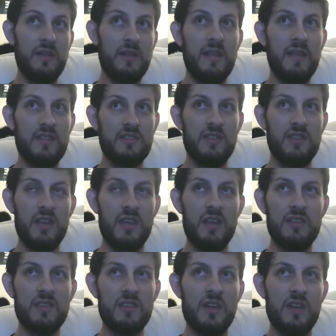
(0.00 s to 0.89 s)
That's like,
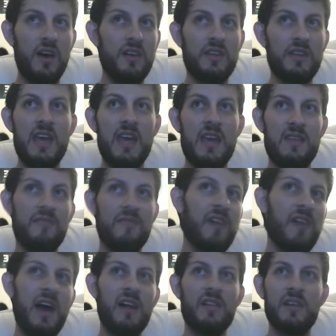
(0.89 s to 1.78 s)
it's an uncanny
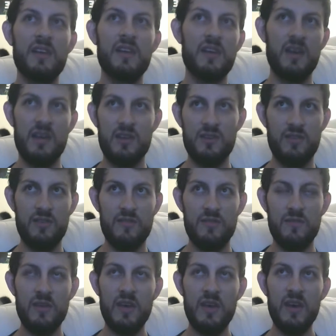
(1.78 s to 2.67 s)
valley kind of
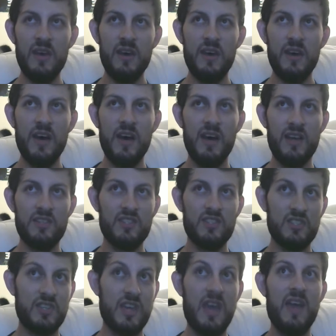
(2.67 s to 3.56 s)

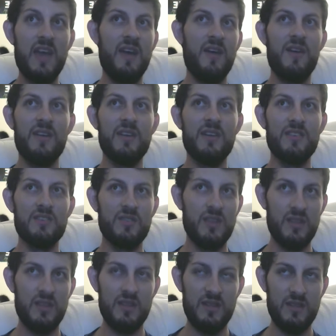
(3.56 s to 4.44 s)
scare is
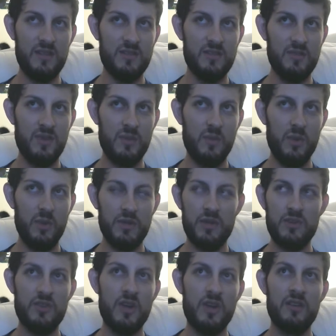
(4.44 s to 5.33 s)
what they're
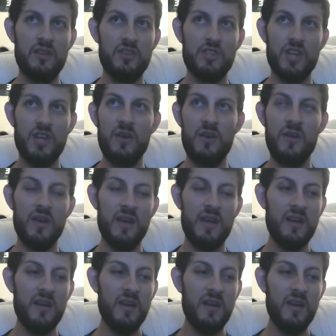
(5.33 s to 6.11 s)
trying to generate.